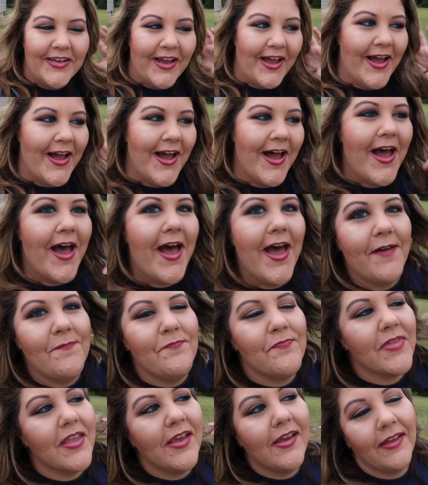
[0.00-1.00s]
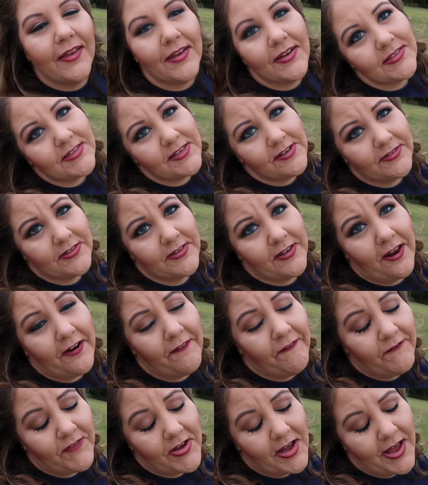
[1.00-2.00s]
Uh, like I said, it was a lot
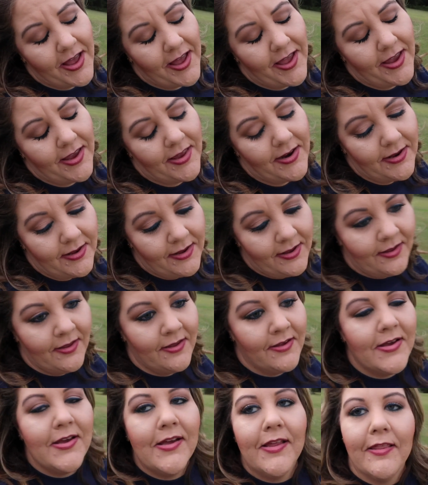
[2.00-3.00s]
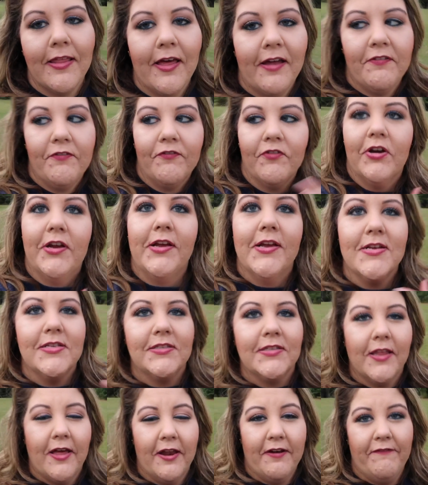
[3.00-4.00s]
of fun, a lot of
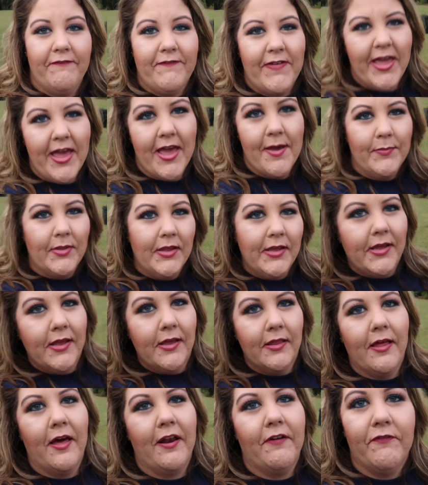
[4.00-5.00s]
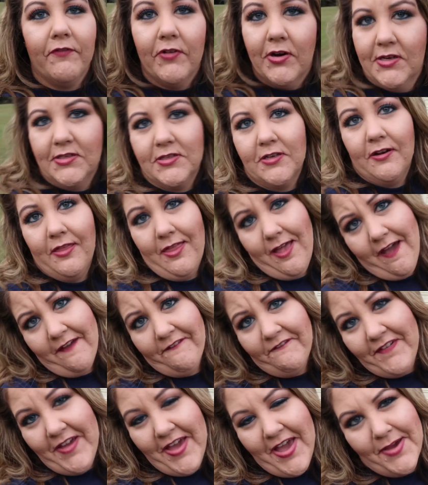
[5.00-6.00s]
friends, a lot of family, a lot of friends that are
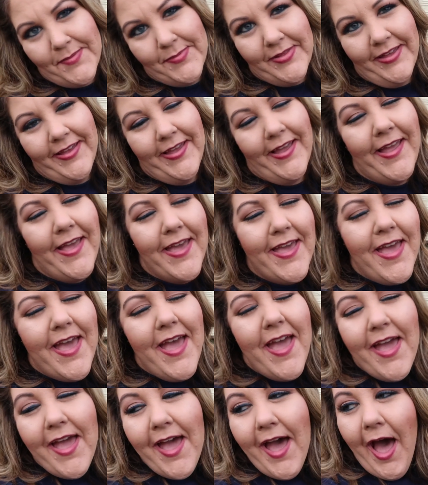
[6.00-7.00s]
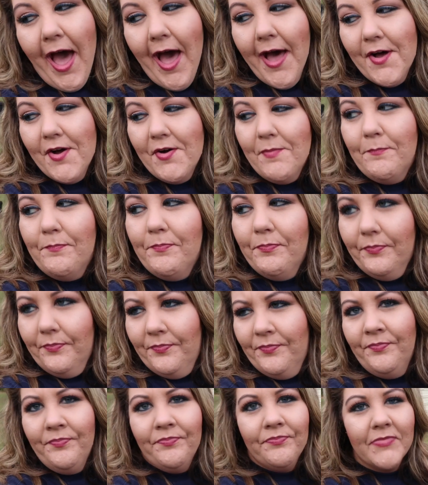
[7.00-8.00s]
like family. Um,
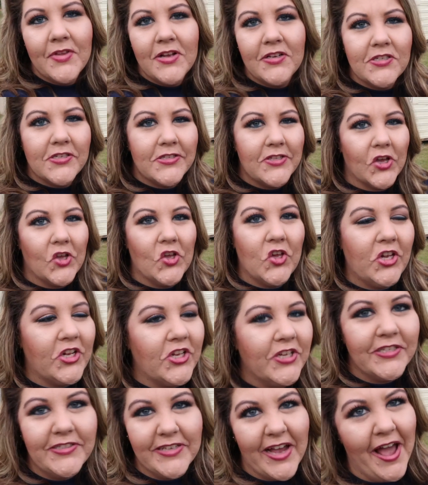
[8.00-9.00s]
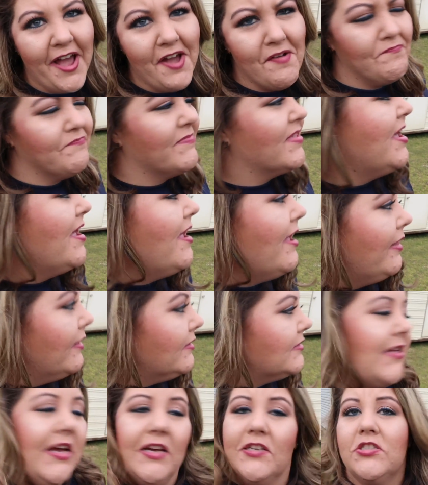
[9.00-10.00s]
it's just a good, good time. And
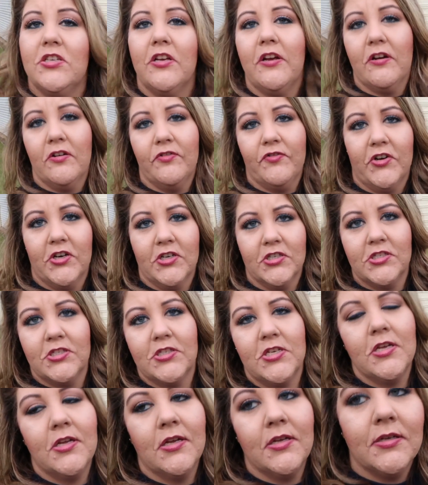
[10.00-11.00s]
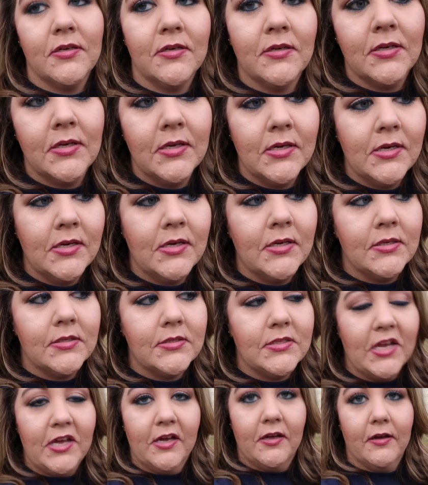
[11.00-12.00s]
that was actually our first
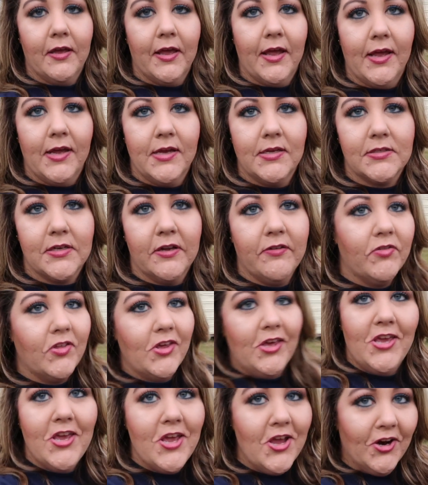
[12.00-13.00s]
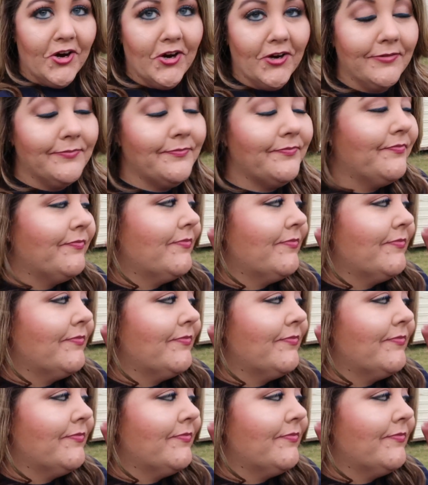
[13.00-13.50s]
tailgate of the year.